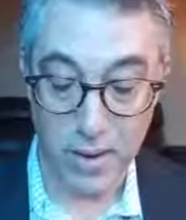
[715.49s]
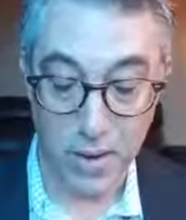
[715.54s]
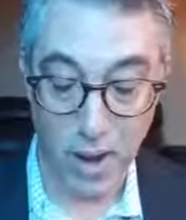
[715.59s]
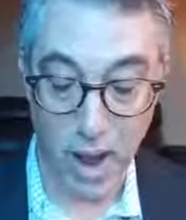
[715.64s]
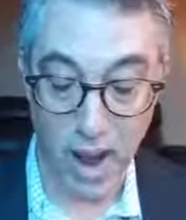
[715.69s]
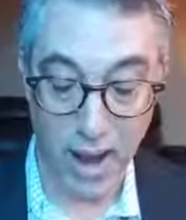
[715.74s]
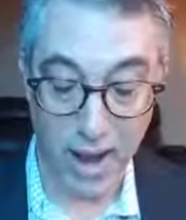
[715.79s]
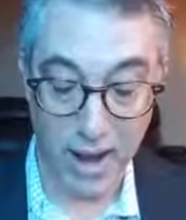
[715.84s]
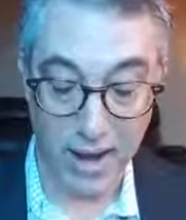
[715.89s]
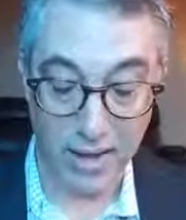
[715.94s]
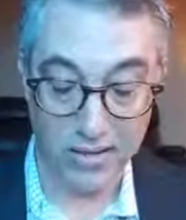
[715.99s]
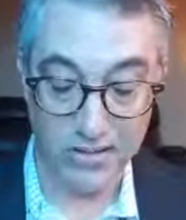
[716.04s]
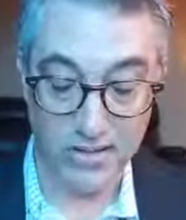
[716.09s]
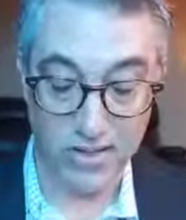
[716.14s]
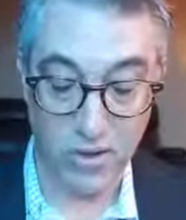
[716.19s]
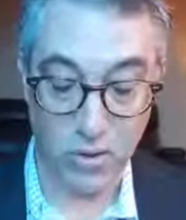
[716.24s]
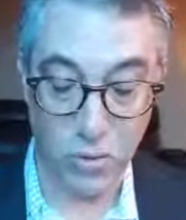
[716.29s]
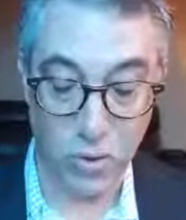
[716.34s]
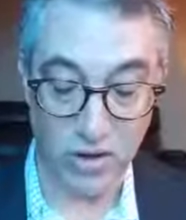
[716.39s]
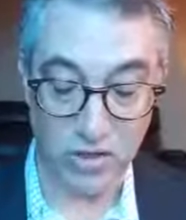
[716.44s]
asked the
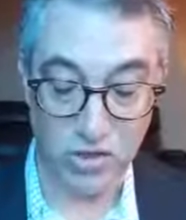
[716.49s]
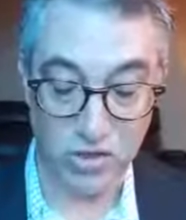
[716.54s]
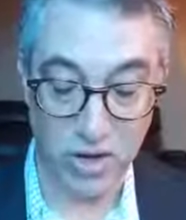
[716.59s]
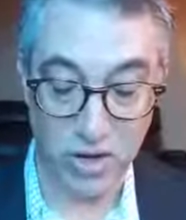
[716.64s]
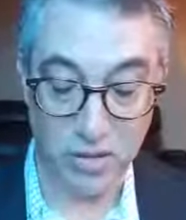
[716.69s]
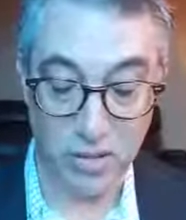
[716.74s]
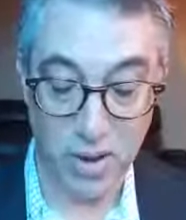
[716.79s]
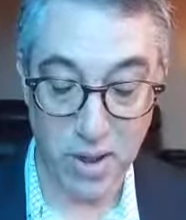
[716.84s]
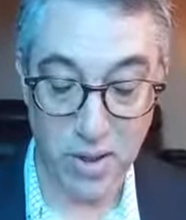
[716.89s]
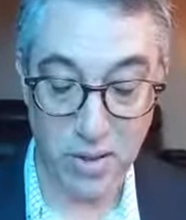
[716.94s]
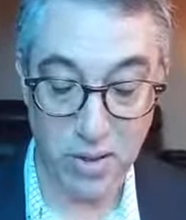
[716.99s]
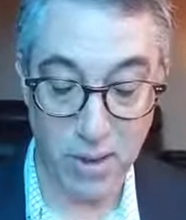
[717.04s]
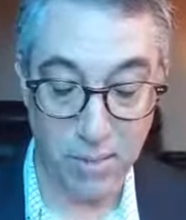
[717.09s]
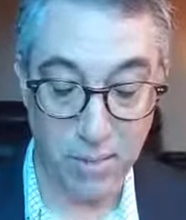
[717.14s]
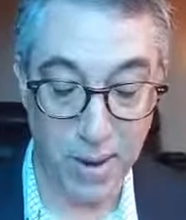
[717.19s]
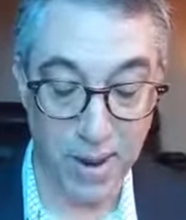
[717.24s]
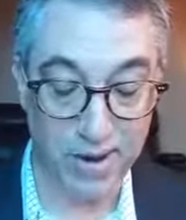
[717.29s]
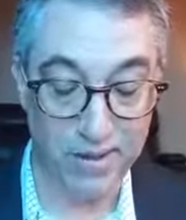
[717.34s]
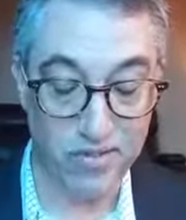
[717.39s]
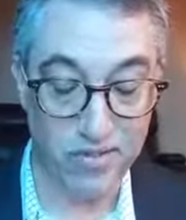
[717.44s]
question, the
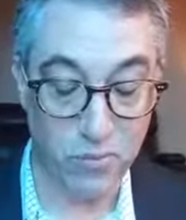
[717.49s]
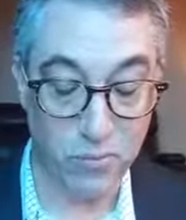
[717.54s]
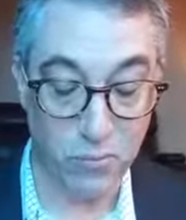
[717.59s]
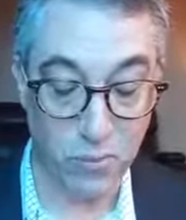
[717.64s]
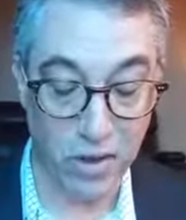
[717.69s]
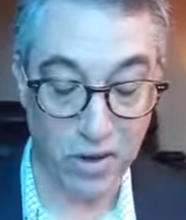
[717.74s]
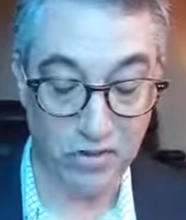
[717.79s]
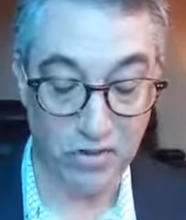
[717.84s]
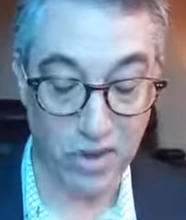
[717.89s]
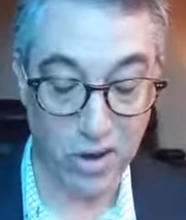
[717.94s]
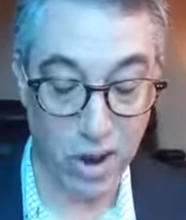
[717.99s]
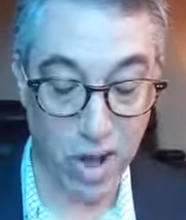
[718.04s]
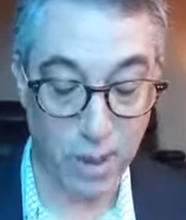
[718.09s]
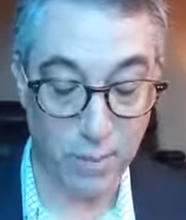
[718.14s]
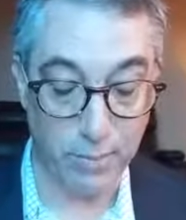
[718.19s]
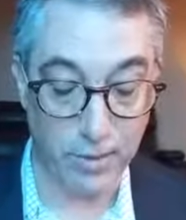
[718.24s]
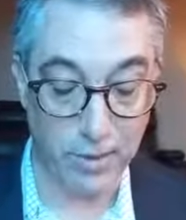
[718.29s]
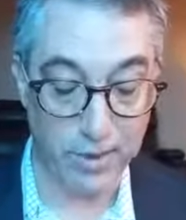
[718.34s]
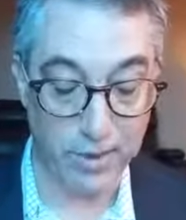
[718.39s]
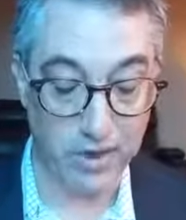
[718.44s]
main reason
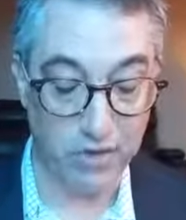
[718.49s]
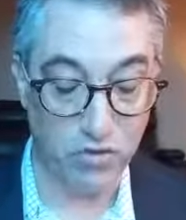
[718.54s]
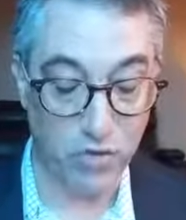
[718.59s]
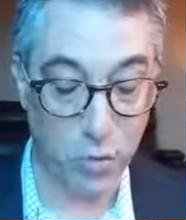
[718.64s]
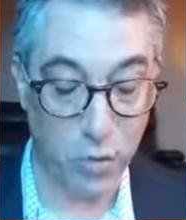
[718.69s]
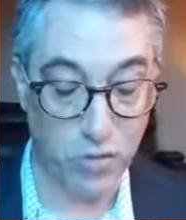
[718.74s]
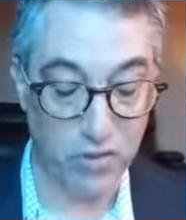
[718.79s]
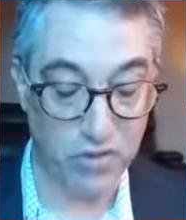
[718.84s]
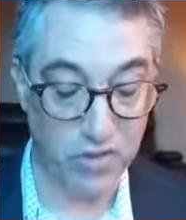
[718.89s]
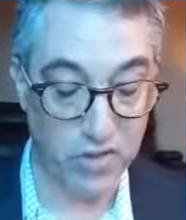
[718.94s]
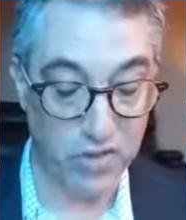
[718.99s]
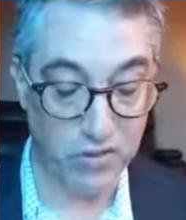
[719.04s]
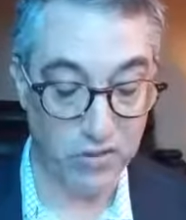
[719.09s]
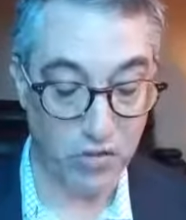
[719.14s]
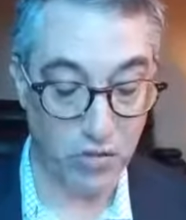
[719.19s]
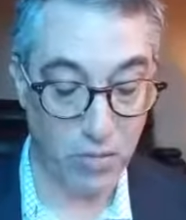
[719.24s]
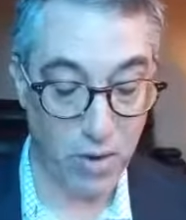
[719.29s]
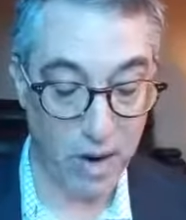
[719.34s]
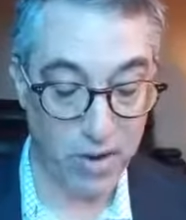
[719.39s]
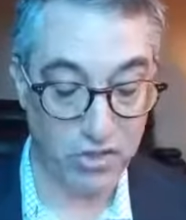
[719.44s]
I'm leaning towards this
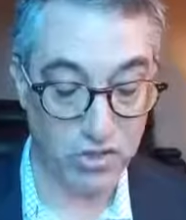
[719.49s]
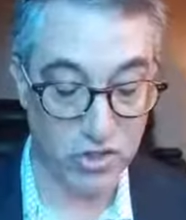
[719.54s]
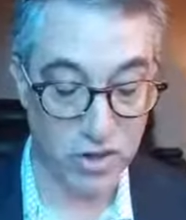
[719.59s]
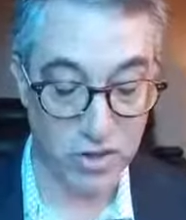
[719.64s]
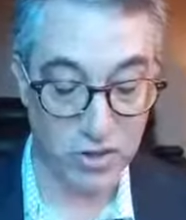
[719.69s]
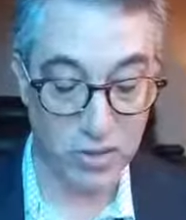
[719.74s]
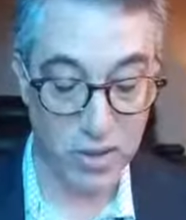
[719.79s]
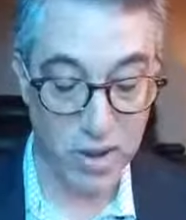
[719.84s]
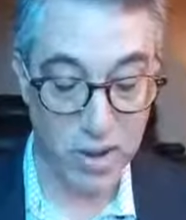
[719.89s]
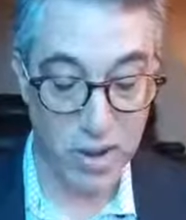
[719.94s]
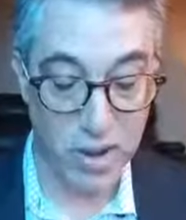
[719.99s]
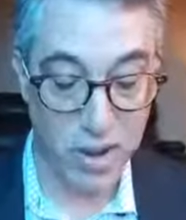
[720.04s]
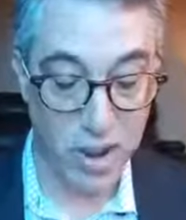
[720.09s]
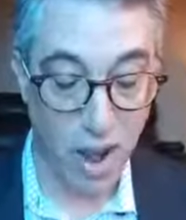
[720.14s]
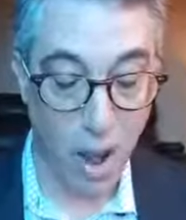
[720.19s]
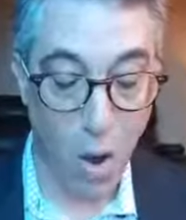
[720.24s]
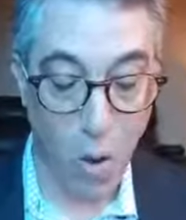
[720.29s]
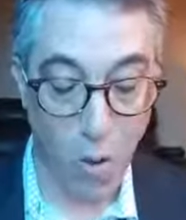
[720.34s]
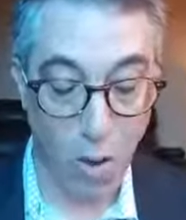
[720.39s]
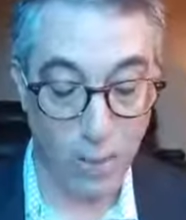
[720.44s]
direction,
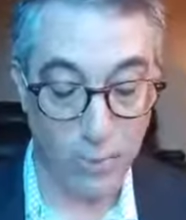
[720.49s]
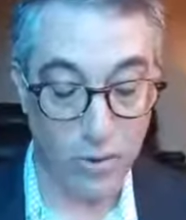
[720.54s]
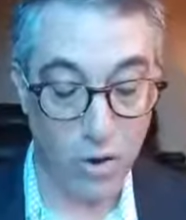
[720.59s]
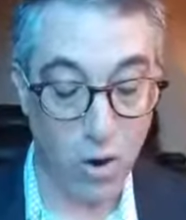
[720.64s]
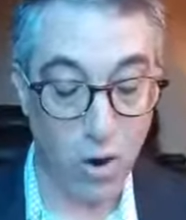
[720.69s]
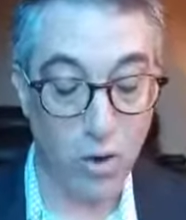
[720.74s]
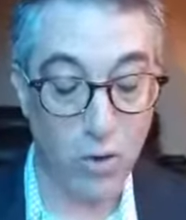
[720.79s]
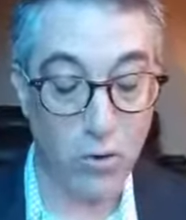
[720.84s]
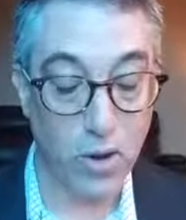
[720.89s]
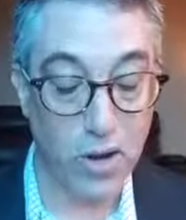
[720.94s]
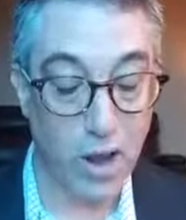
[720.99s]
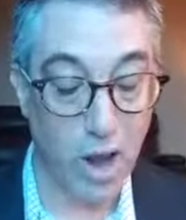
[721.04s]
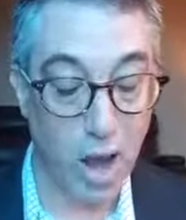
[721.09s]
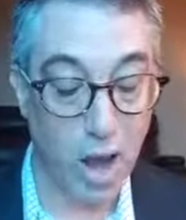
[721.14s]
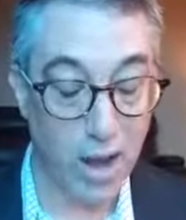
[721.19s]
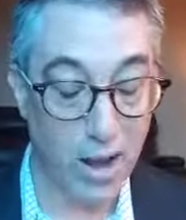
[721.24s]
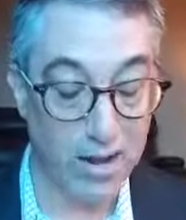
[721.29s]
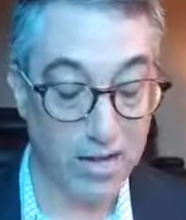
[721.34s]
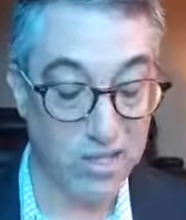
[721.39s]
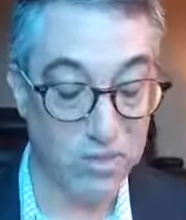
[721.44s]
oh, I'm currently
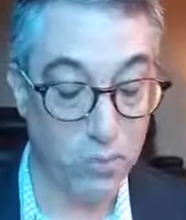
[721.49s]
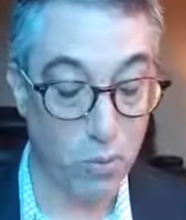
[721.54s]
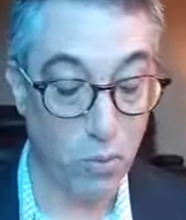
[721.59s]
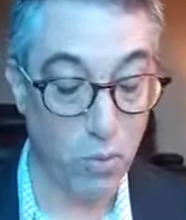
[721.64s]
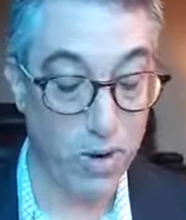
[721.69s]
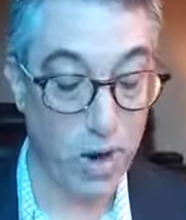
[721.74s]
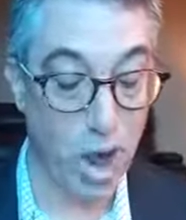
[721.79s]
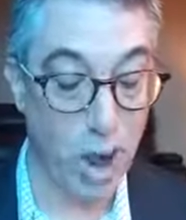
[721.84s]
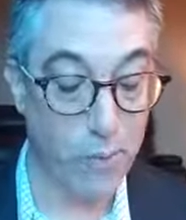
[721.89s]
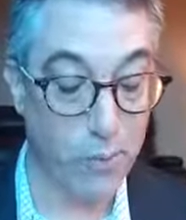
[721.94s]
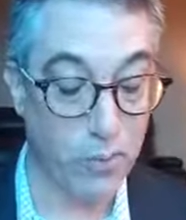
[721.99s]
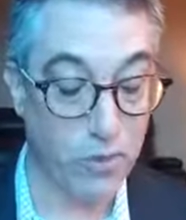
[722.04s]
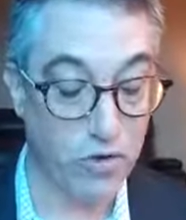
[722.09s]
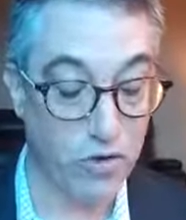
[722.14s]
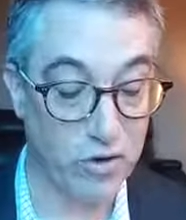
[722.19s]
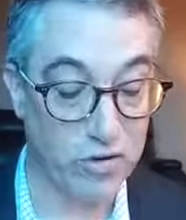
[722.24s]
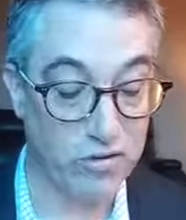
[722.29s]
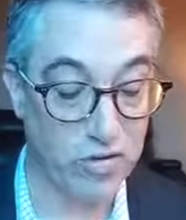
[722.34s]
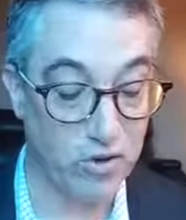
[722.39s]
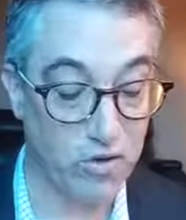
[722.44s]
uh, exploring
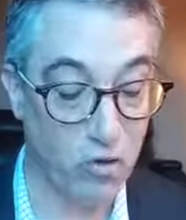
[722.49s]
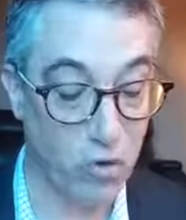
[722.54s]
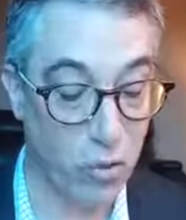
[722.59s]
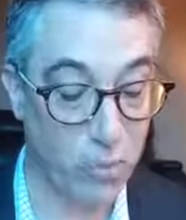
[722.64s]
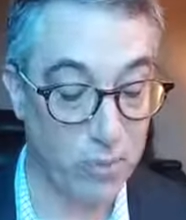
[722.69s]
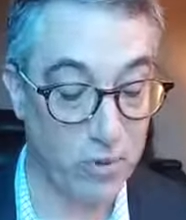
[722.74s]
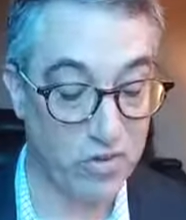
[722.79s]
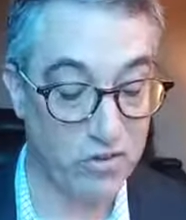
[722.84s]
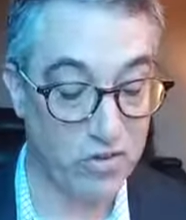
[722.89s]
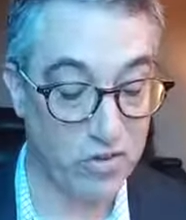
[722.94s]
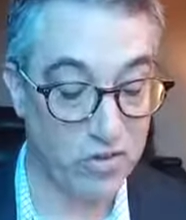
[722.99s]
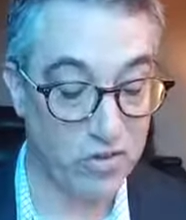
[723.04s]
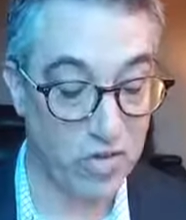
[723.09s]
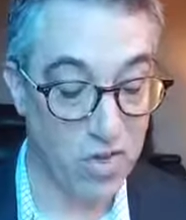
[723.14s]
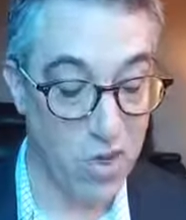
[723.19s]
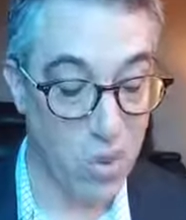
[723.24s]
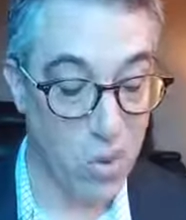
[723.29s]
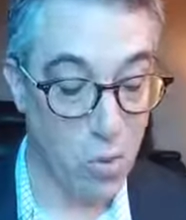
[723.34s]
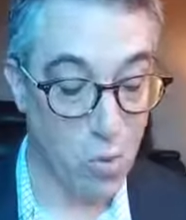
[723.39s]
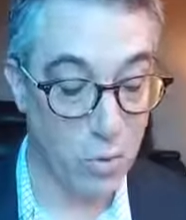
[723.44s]
opportunities to do a business
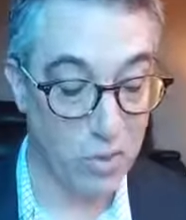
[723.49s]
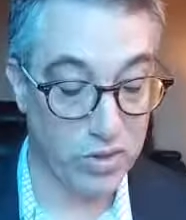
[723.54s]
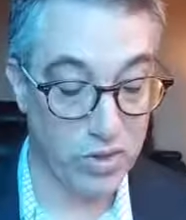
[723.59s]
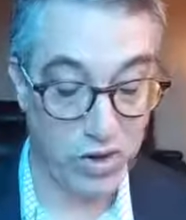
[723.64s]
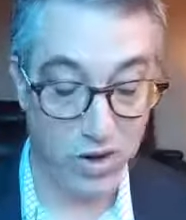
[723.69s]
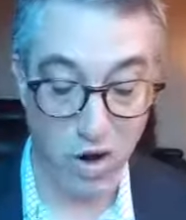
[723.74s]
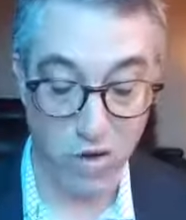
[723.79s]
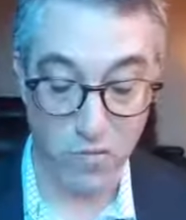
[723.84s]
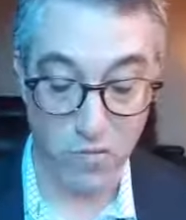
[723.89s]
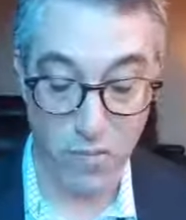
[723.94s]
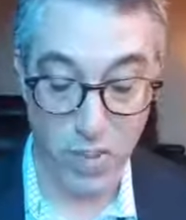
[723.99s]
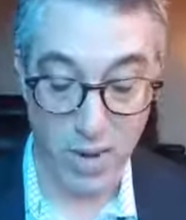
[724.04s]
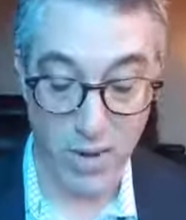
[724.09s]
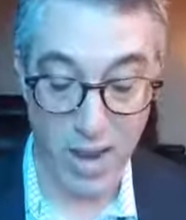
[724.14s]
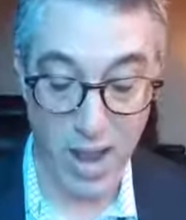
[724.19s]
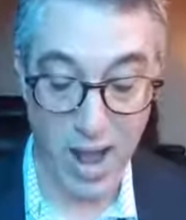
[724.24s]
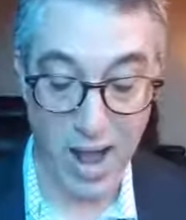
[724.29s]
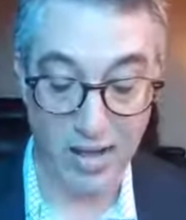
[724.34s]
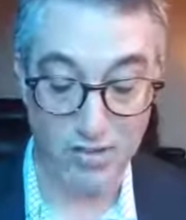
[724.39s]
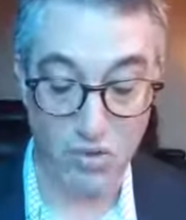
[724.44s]
with the government
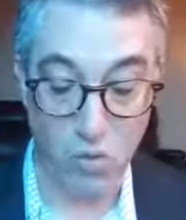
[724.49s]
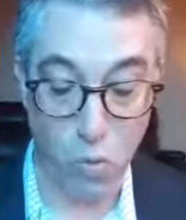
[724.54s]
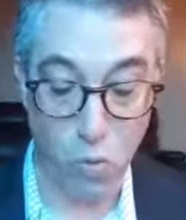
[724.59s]
as a